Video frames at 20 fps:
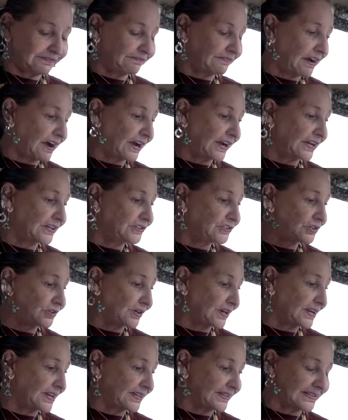Find your
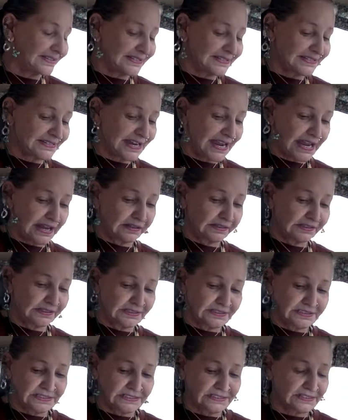hidden
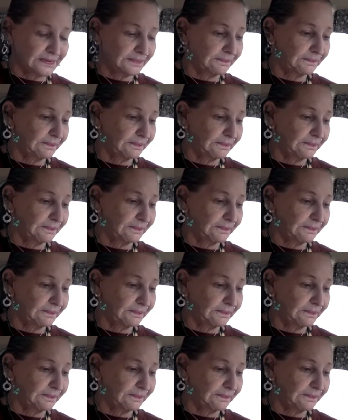talents